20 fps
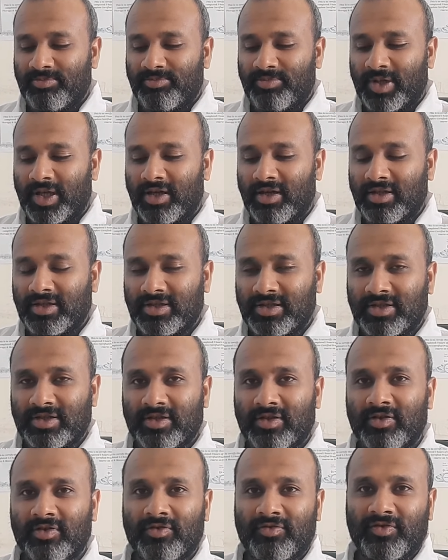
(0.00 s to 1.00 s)
parts
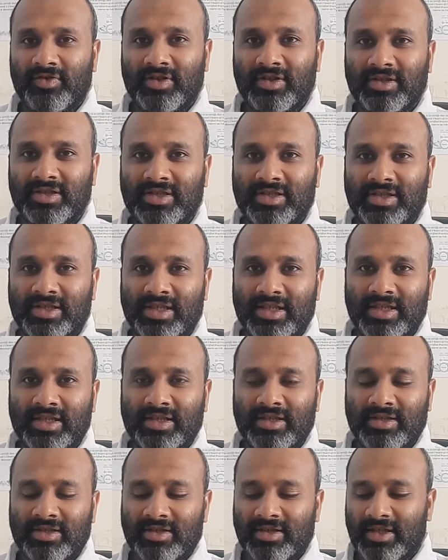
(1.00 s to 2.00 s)
of the
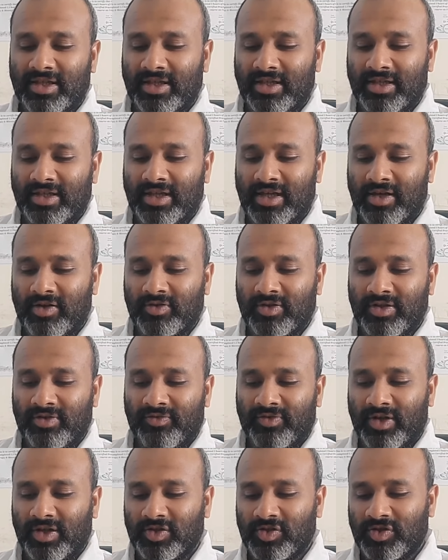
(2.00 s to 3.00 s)
skin and how they
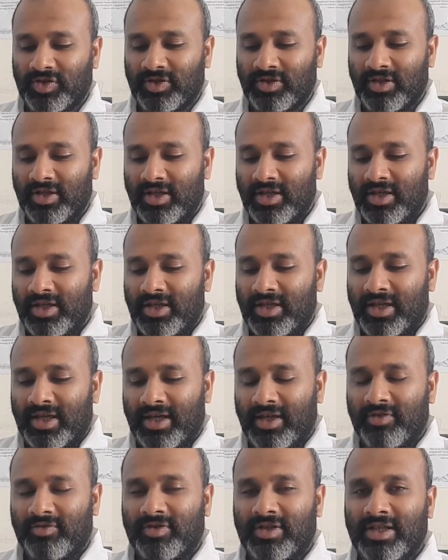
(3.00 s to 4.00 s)
function.
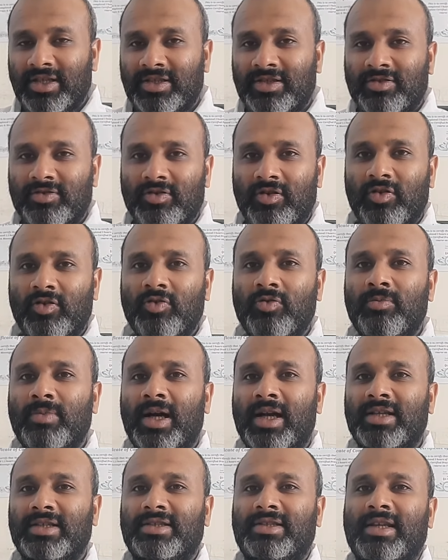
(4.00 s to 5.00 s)
Now, this all
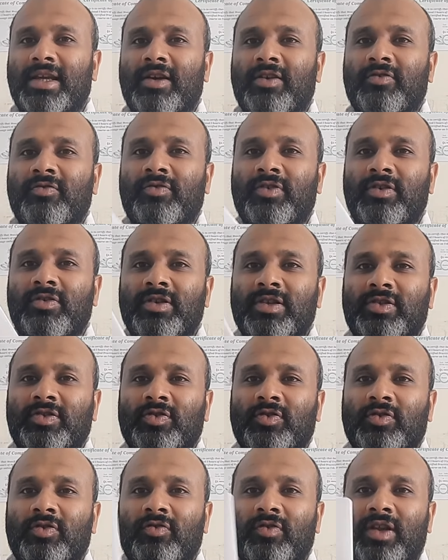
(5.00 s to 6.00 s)
might sound very
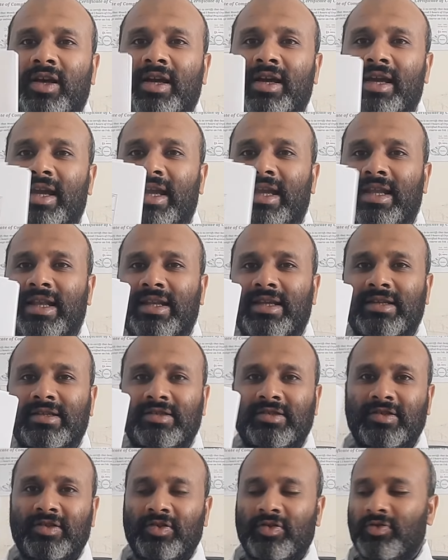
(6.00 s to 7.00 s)
sort of like alien
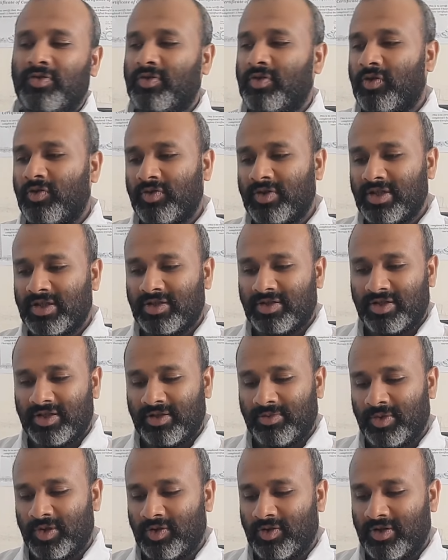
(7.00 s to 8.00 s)
to you, all these
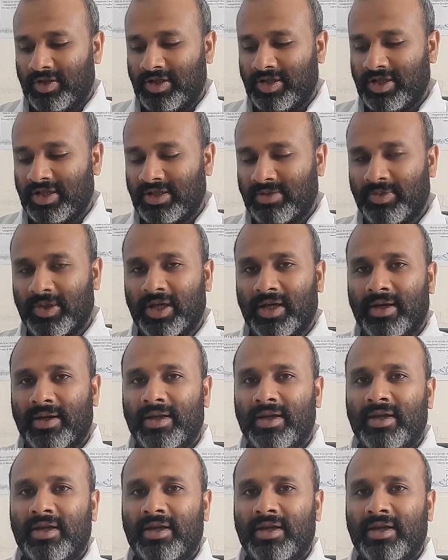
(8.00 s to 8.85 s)
terminologies, but